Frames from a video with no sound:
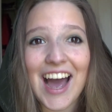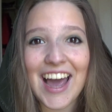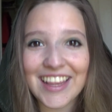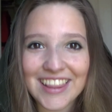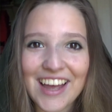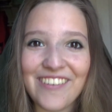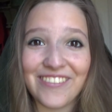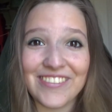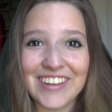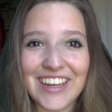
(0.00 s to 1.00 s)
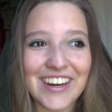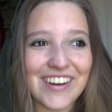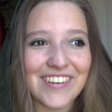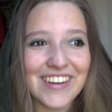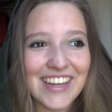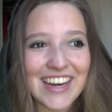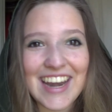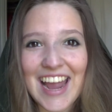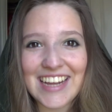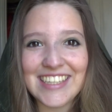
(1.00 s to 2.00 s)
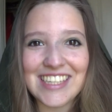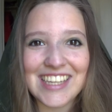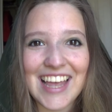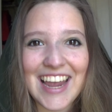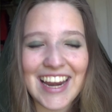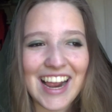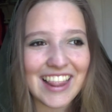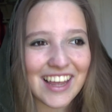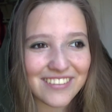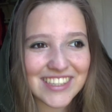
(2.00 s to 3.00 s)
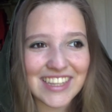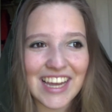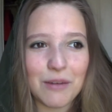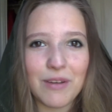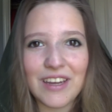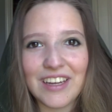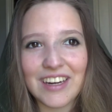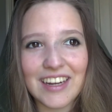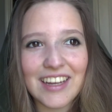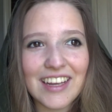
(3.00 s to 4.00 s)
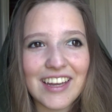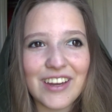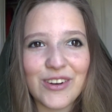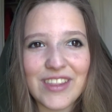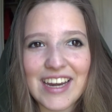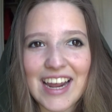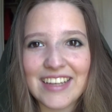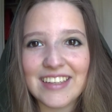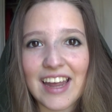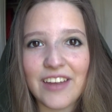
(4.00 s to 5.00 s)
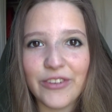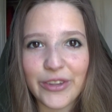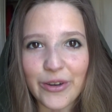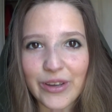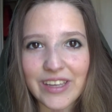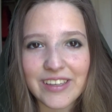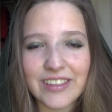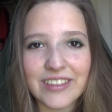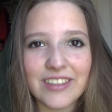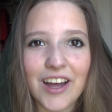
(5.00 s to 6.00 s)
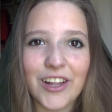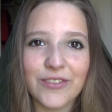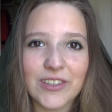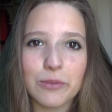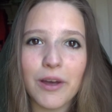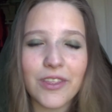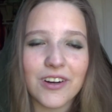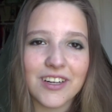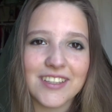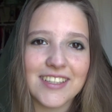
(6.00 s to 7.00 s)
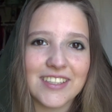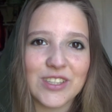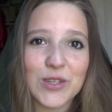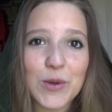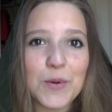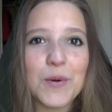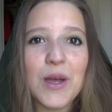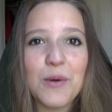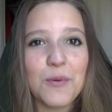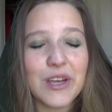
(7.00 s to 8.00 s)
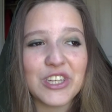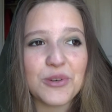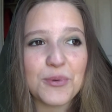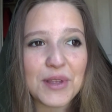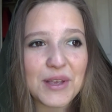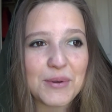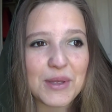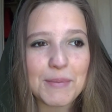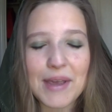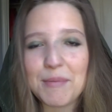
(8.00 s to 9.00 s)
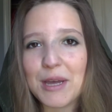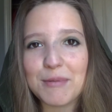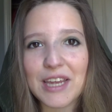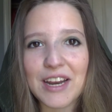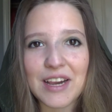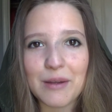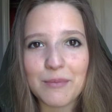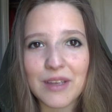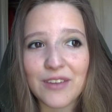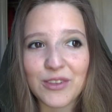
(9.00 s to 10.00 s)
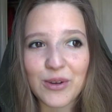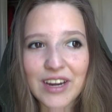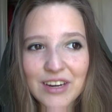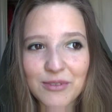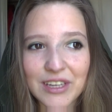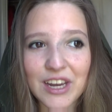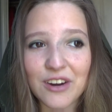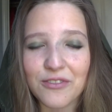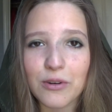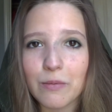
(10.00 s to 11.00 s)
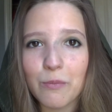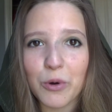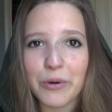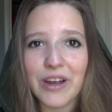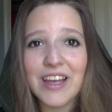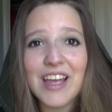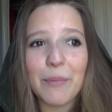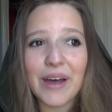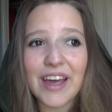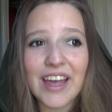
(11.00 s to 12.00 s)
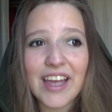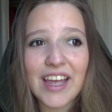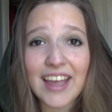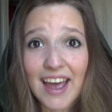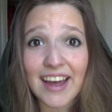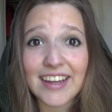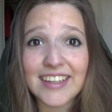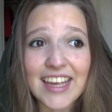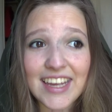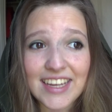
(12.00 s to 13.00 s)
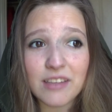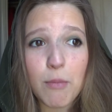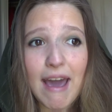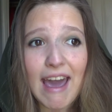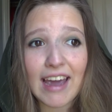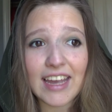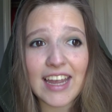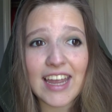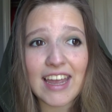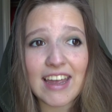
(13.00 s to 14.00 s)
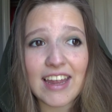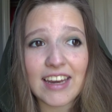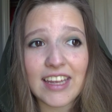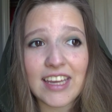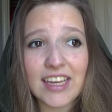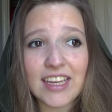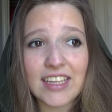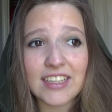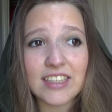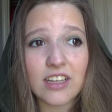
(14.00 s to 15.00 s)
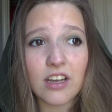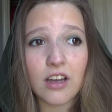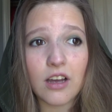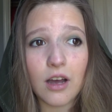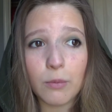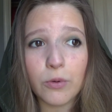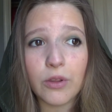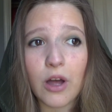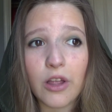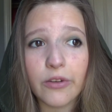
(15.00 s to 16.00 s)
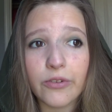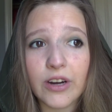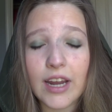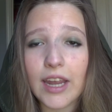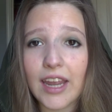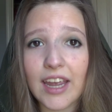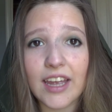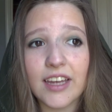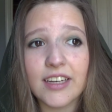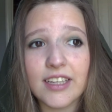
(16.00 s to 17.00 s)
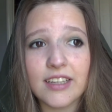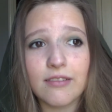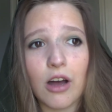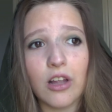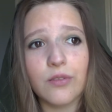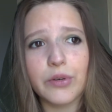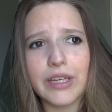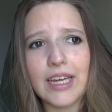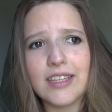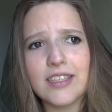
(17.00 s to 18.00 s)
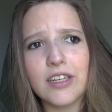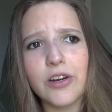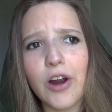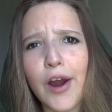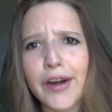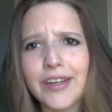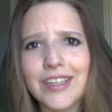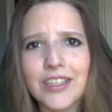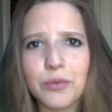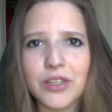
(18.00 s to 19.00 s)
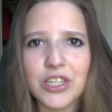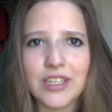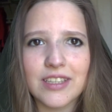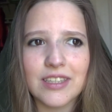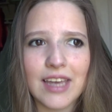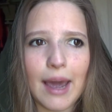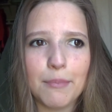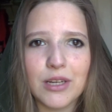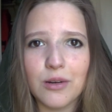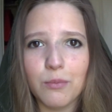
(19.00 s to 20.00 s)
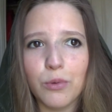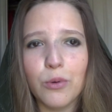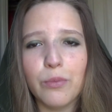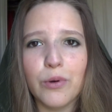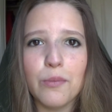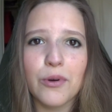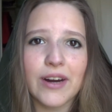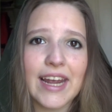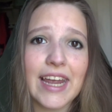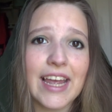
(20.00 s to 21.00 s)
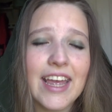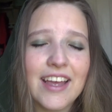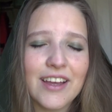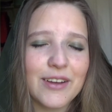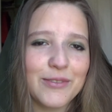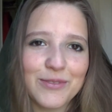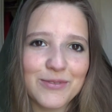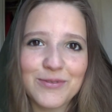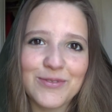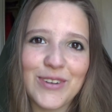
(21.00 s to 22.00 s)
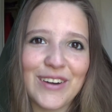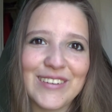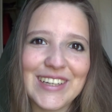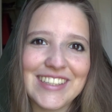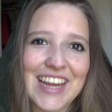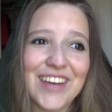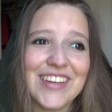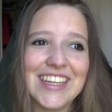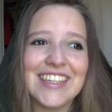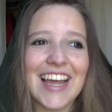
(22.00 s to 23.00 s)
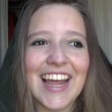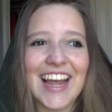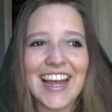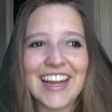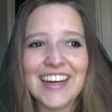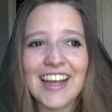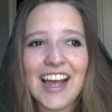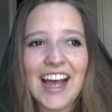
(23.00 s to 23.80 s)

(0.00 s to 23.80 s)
I love, you know, nice Slade. I love Slade being, you know, the nice guy, even though he killed Oliver's mother in season 2, which really, really made me upset at him, even though I didn't really care for Moira. But yeah, he's back and he's up with Oliver, and Oliver gets Digger Harkness, which is Captain Boom Boomerang, whatever his name is, and